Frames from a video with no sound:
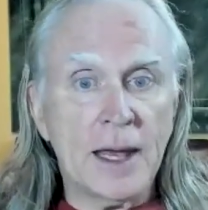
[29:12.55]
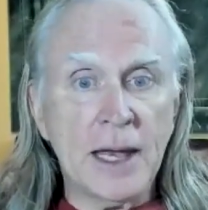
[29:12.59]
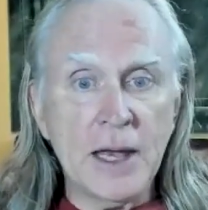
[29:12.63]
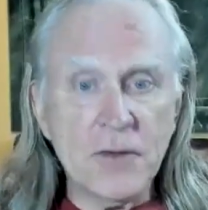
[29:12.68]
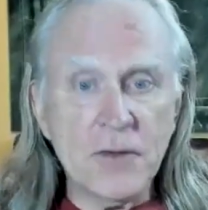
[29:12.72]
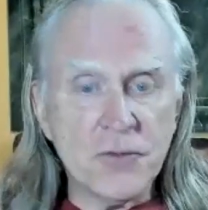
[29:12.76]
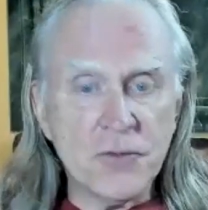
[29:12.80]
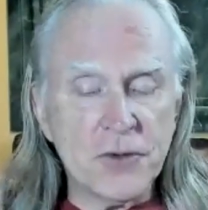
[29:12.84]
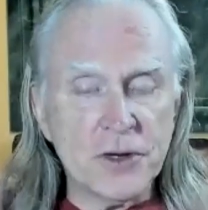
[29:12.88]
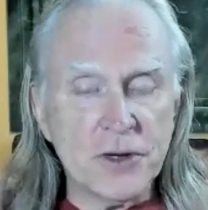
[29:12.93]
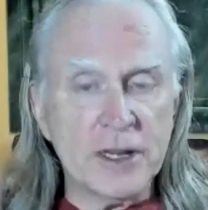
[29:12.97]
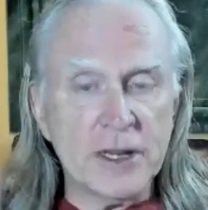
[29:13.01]

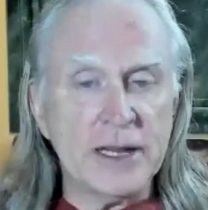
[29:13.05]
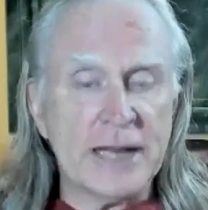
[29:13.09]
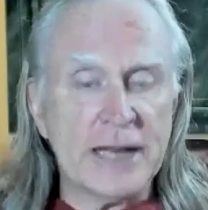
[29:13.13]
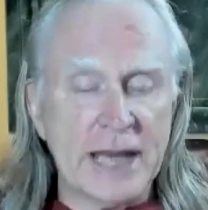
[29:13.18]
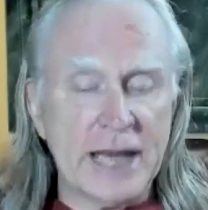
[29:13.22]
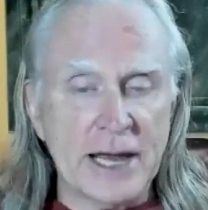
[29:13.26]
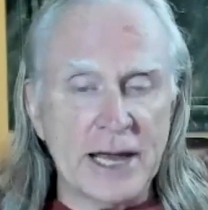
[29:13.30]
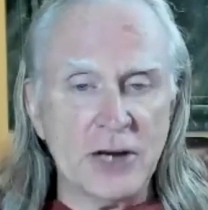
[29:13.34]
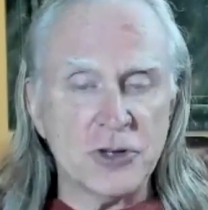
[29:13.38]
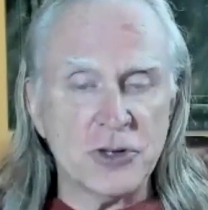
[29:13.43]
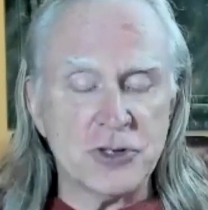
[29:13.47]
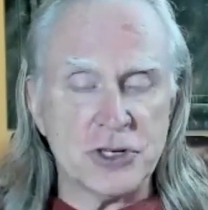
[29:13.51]
infinite
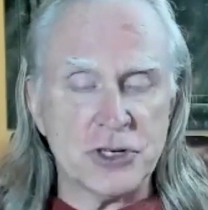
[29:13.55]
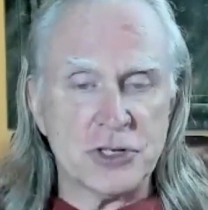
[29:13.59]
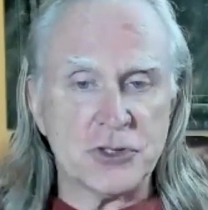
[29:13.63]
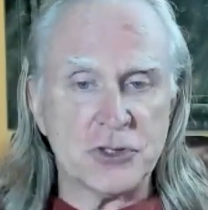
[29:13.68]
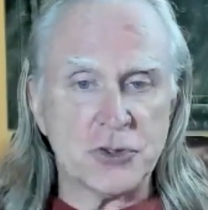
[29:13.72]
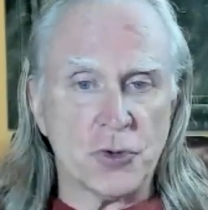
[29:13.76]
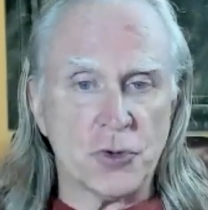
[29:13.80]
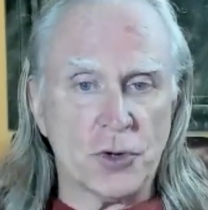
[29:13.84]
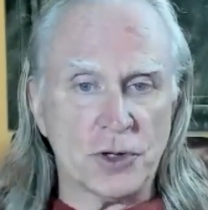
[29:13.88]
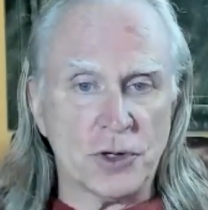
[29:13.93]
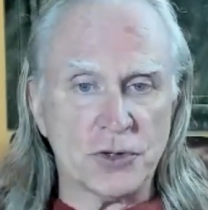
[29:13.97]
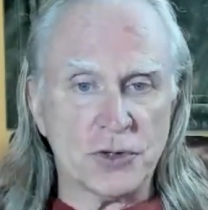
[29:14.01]
energy
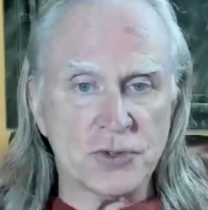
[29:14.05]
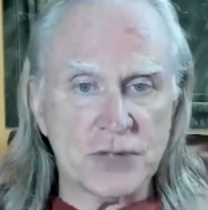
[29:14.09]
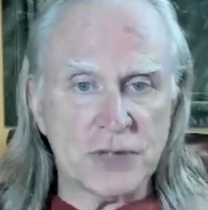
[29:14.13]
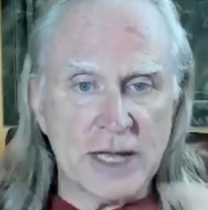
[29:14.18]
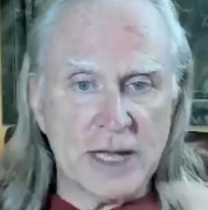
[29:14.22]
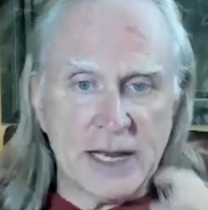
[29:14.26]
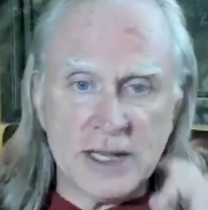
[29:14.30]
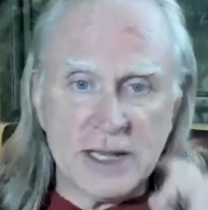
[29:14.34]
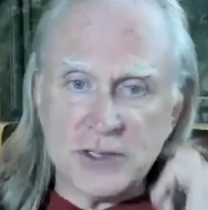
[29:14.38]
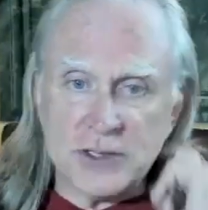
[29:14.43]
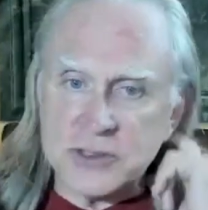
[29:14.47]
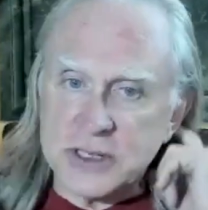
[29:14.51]
source,
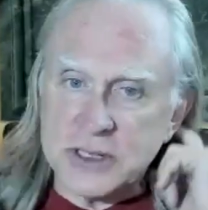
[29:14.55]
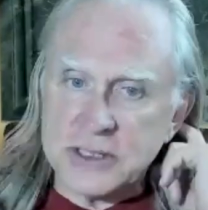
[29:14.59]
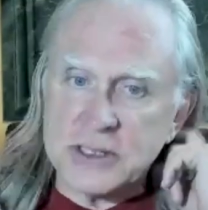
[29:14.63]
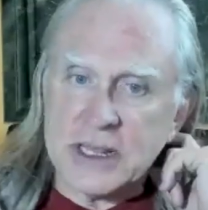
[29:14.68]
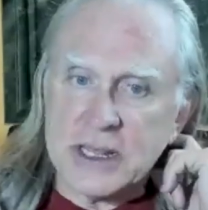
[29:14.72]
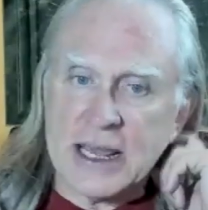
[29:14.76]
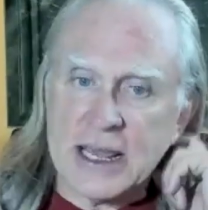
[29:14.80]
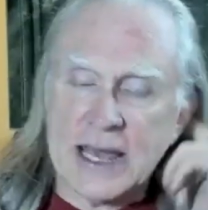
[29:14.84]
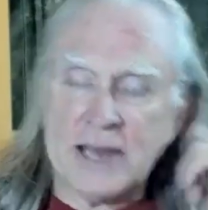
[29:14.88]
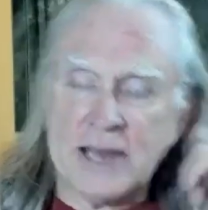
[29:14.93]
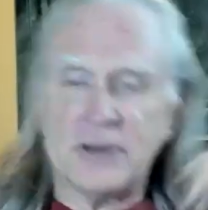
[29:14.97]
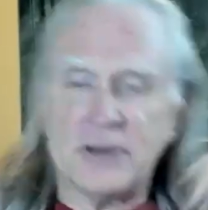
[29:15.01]
that is, it's
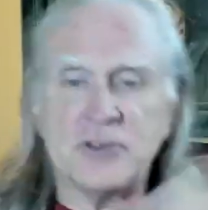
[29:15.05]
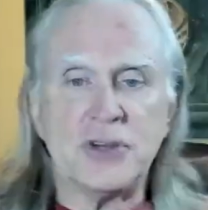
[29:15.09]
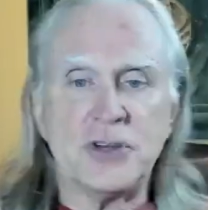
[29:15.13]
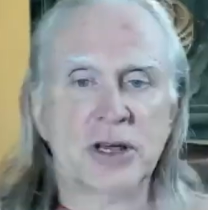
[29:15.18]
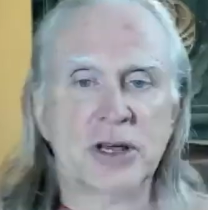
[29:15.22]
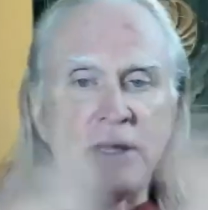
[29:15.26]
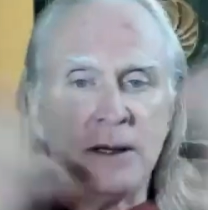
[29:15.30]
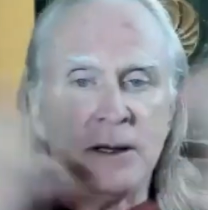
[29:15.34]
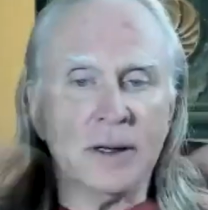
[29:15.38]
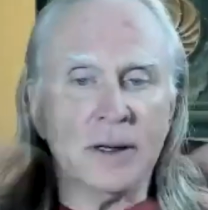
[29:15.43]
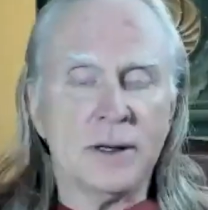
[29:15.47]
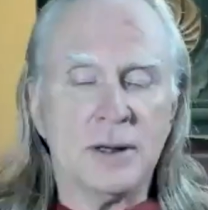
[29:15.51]
the
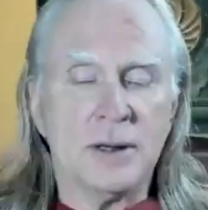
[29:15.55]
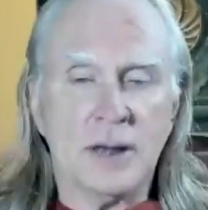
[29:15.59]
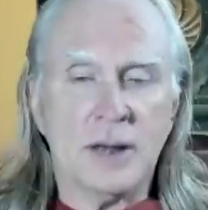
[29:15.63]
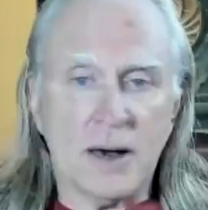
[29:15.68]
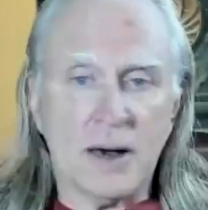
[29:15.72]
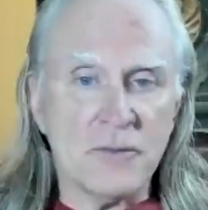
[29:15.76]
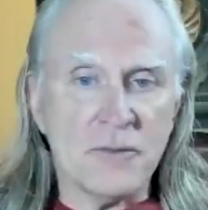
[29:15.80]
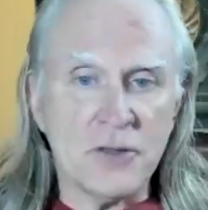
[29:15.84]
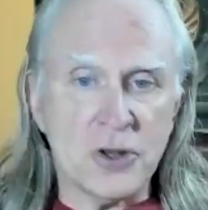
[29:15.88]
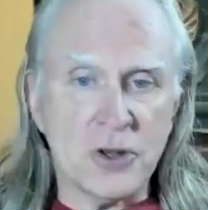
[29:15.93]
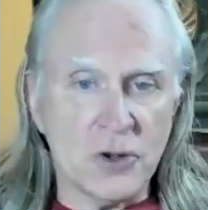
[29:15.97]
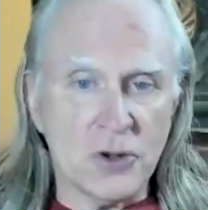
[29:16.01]
energy
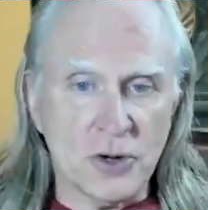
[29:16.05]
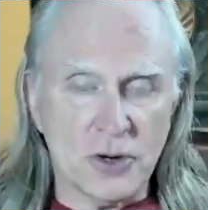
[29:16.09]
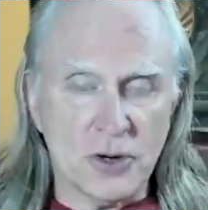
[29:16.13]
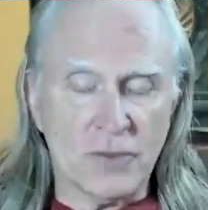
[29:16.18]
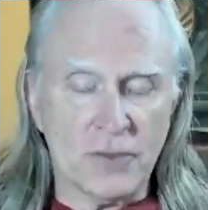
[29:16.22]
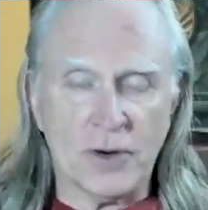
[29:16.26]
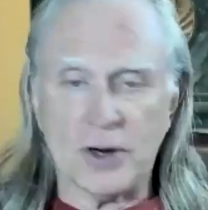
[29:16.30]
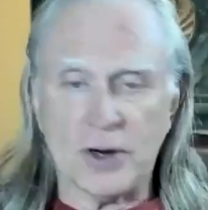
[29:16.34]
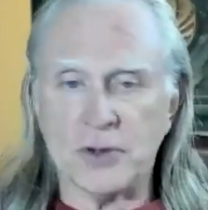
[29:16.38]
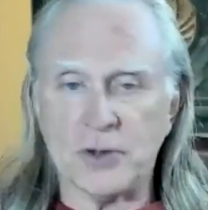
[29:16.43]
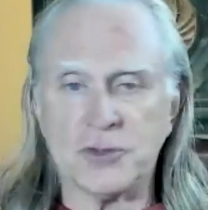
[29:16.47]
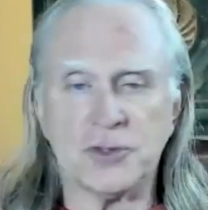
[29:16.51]
of the
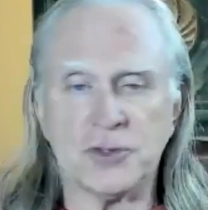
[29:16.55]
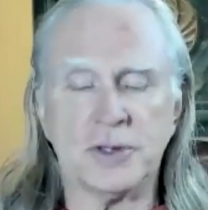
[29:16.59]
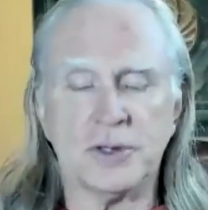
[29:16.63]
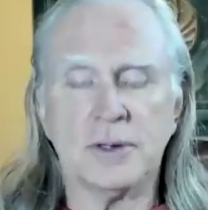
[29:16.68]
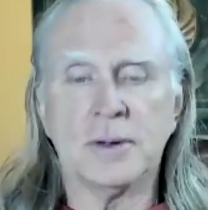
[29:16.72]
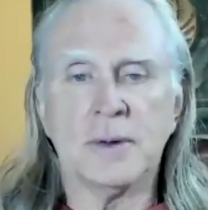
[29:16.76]
universe.